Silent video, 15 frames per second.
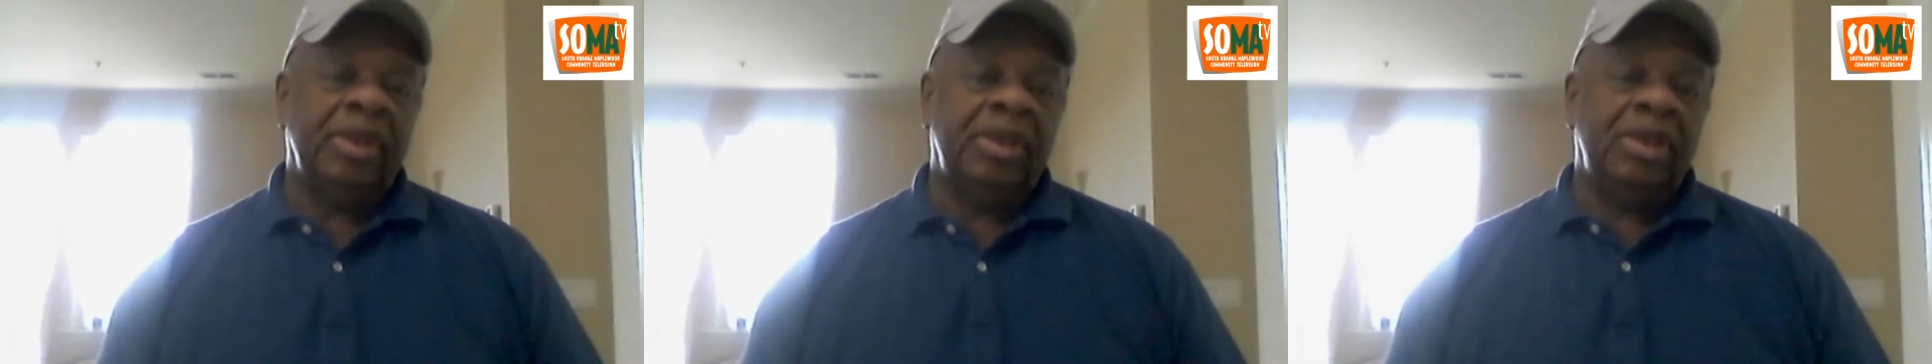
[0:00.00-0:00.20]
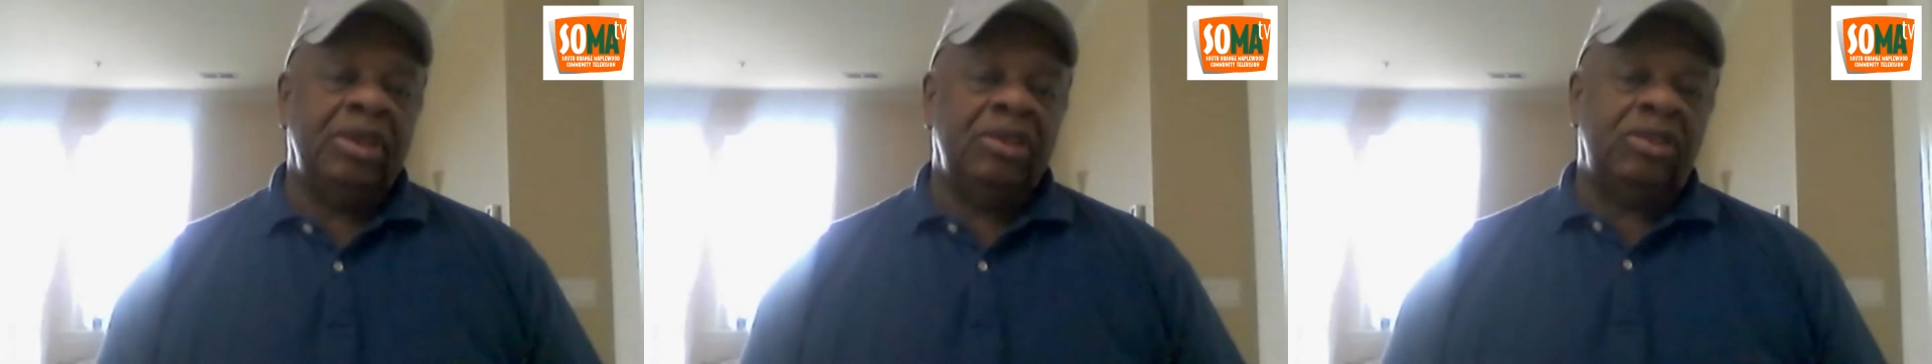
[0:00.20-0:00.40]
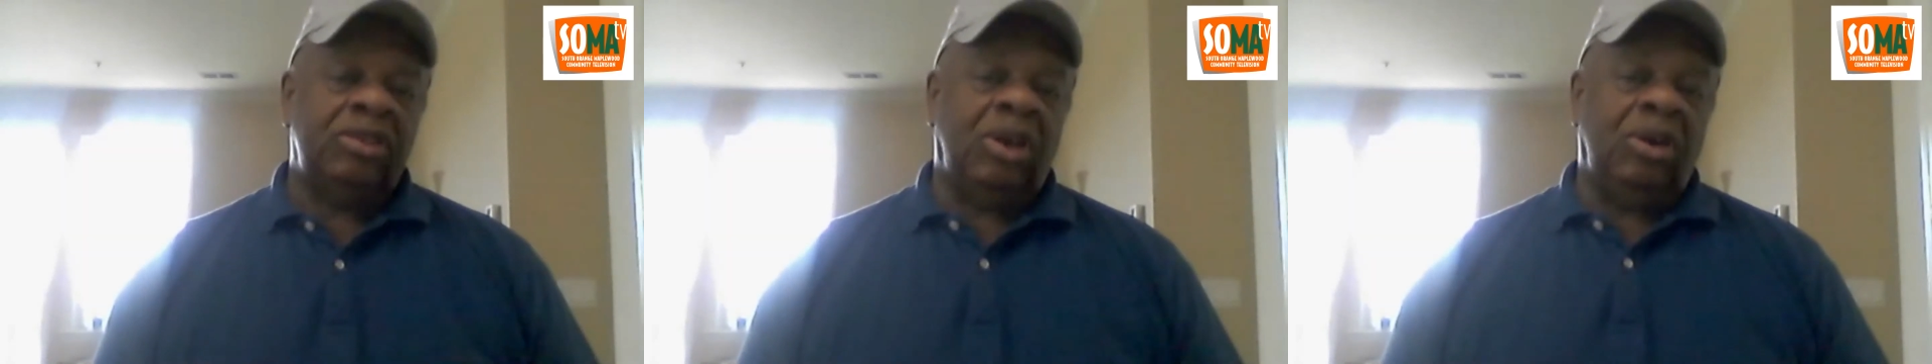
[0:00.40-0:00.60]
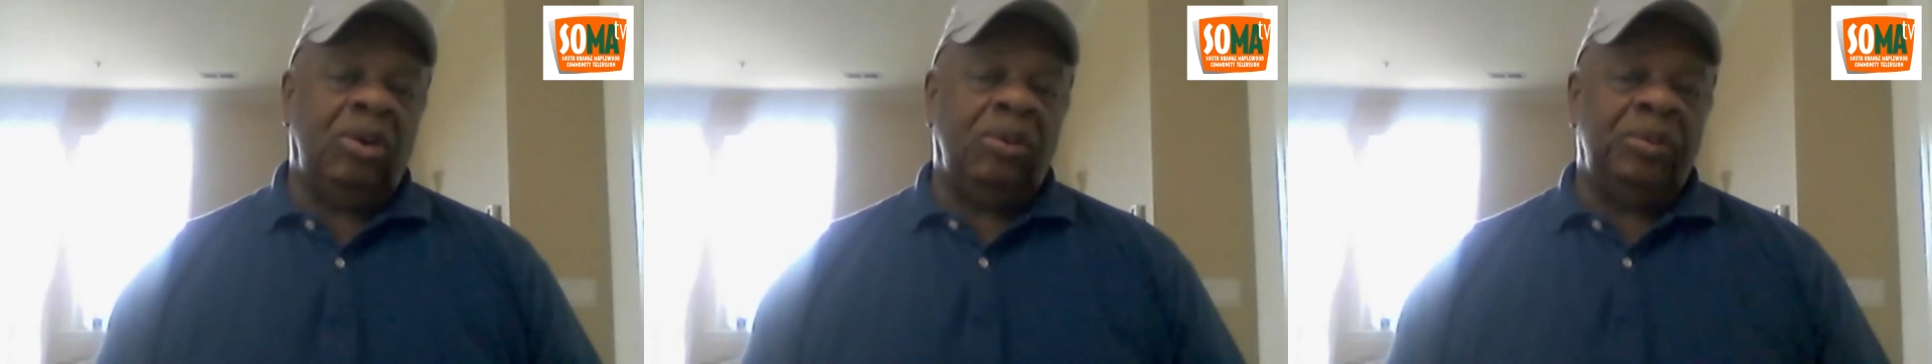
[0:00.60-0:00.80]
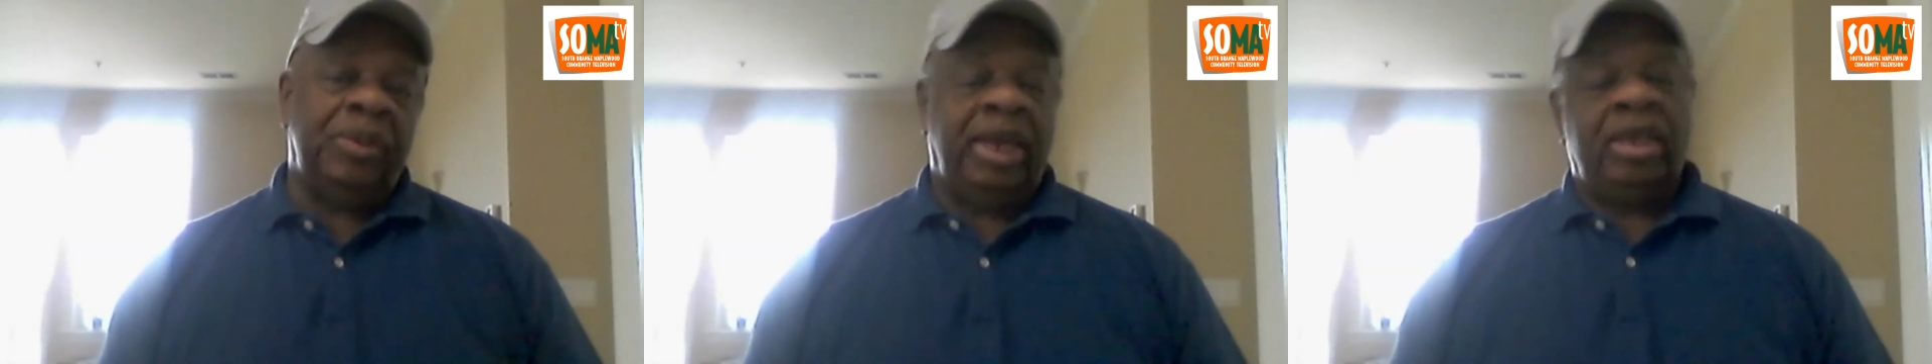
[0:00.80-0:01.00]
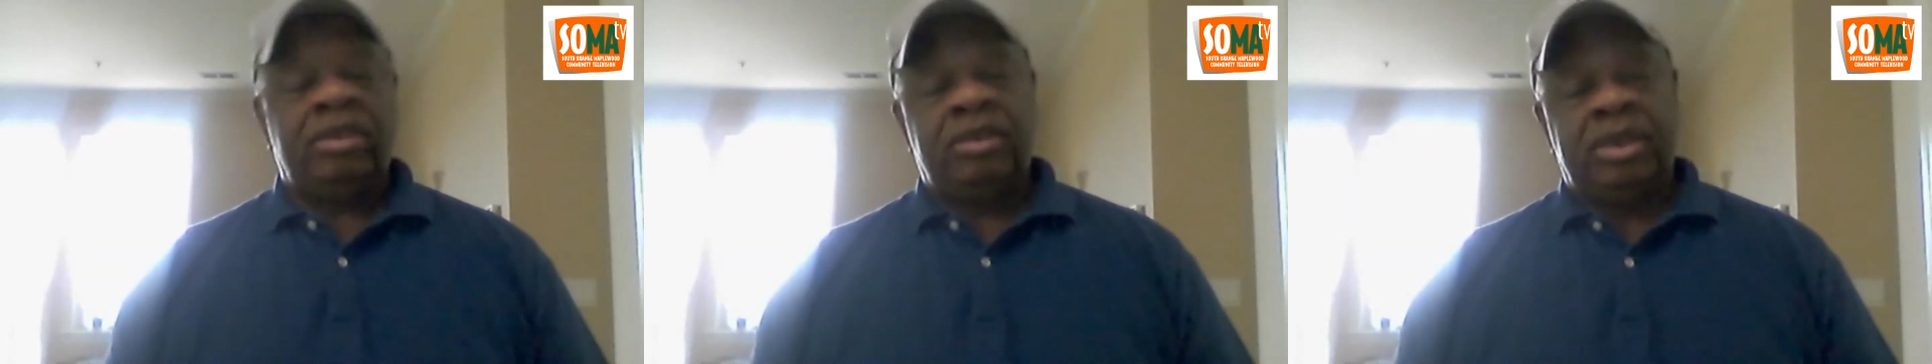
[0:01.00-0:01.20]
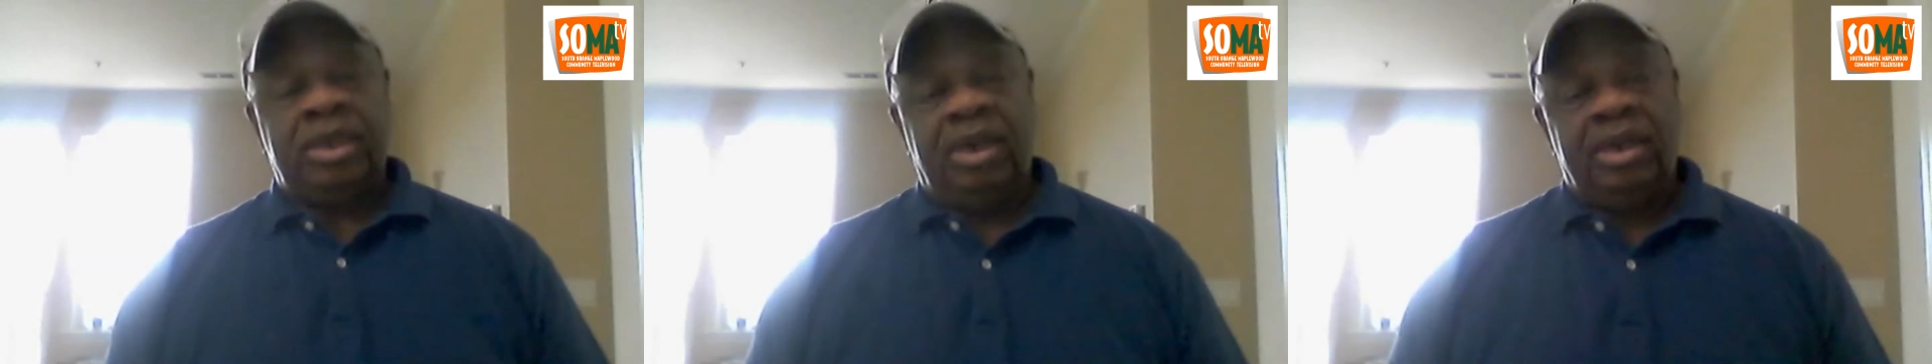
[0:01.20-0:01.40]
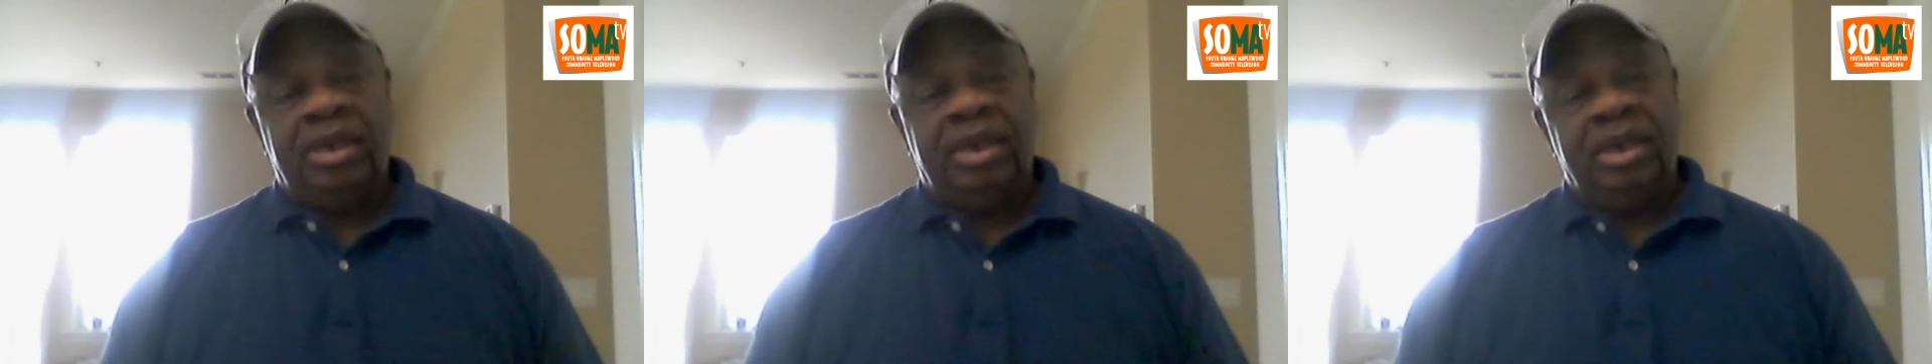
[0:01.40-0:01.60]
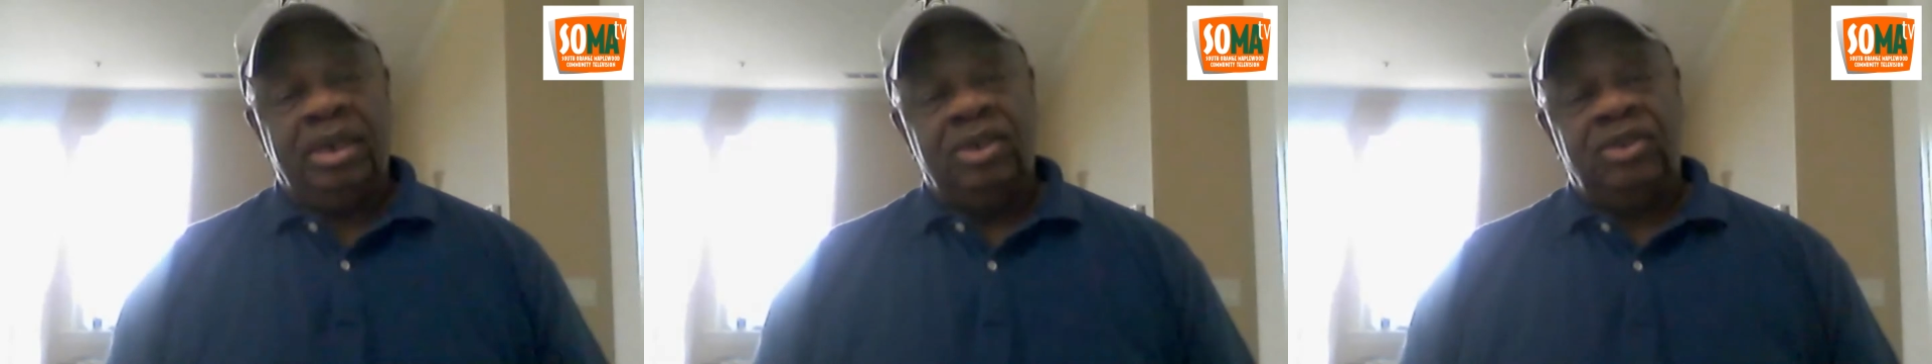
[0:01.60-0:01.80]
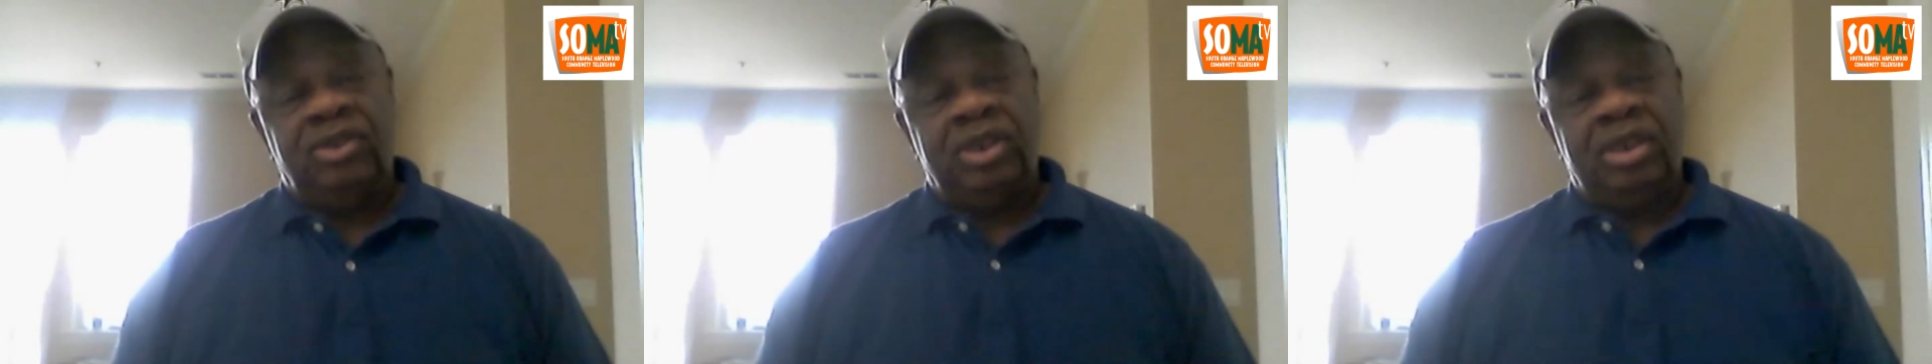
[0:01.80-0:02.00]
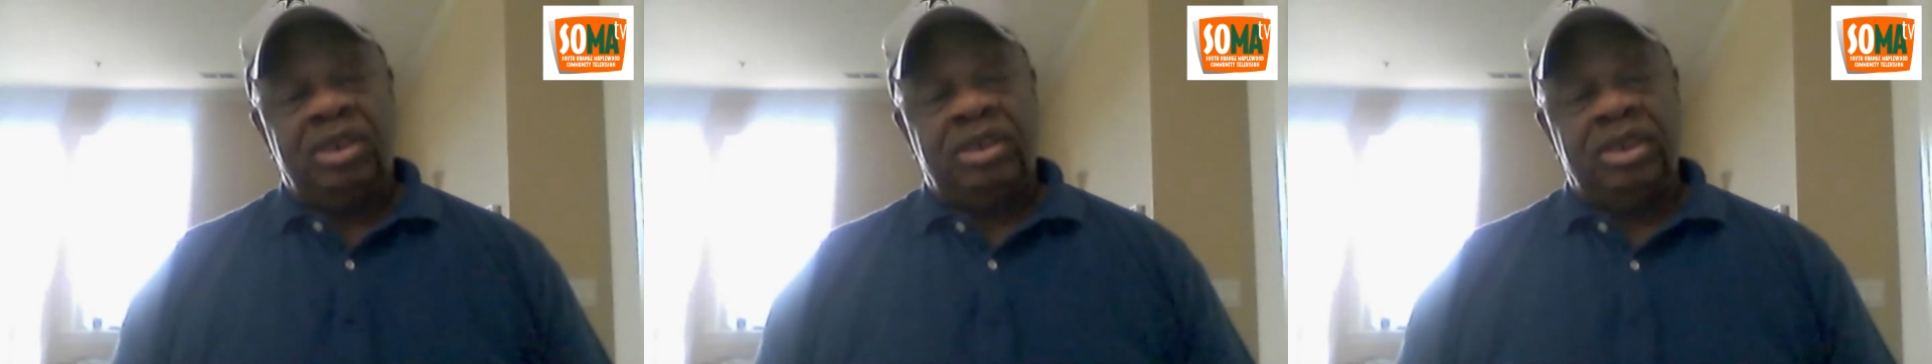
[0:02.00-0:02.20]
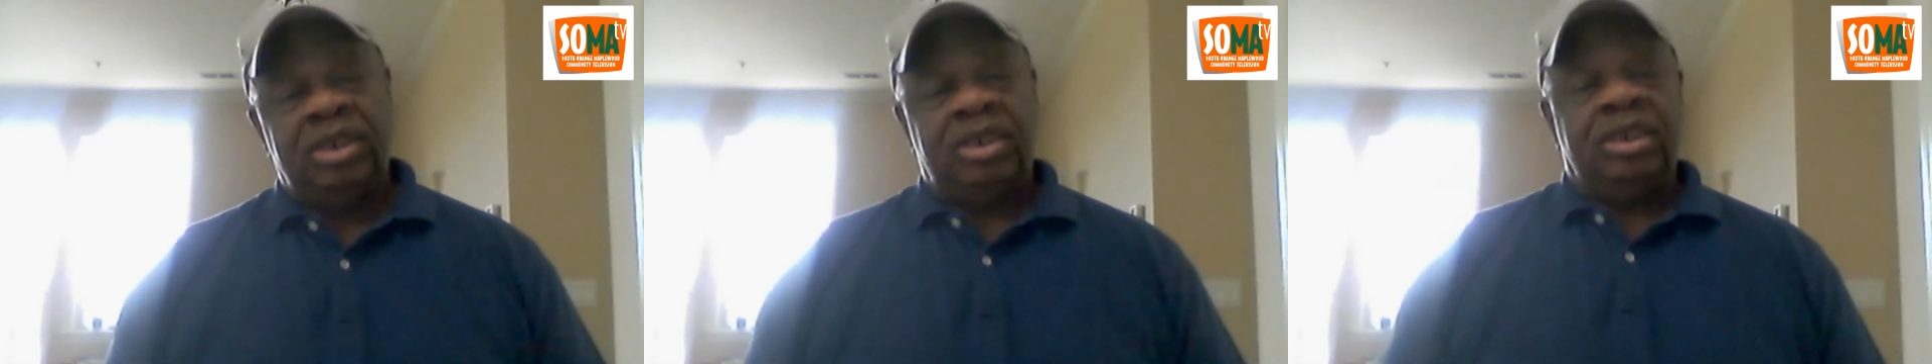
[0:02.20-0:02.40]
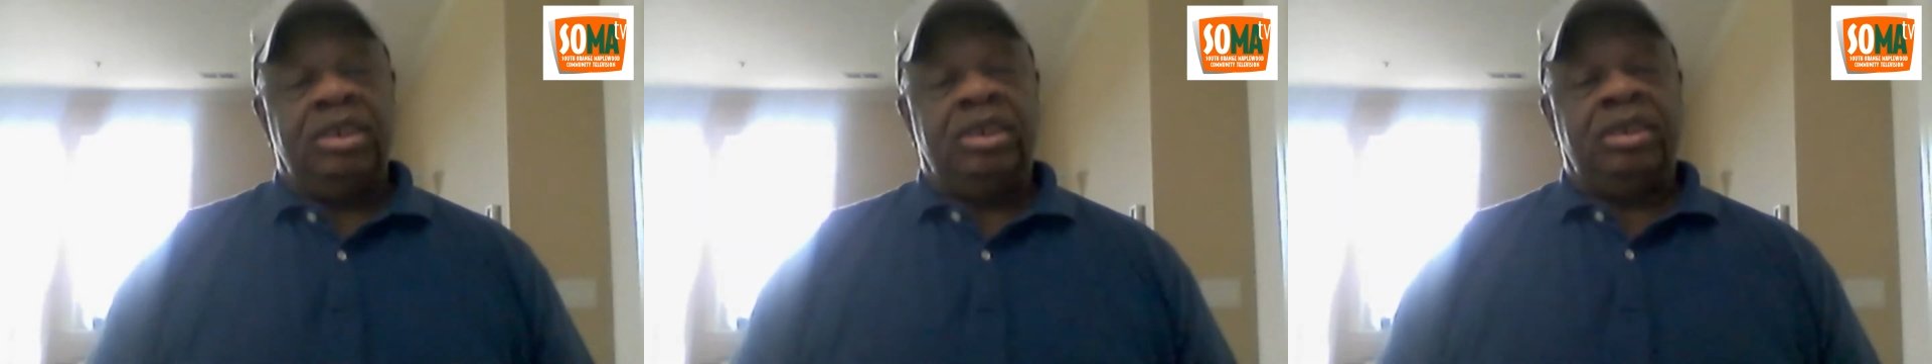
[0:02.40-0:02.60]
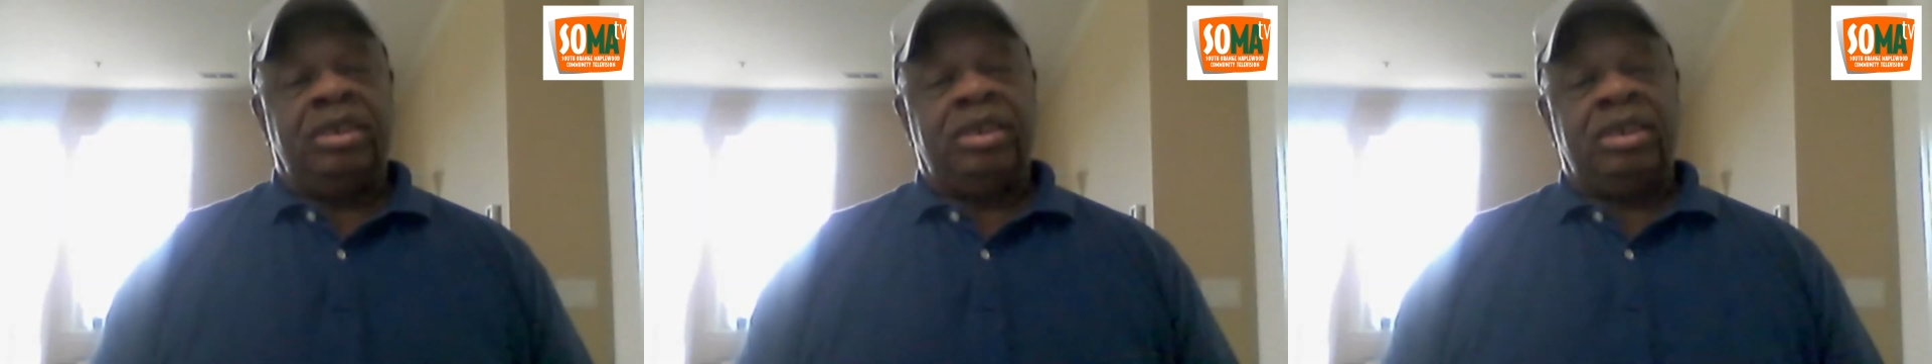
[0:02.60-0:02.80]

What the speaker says: So that's kind of the genesis is,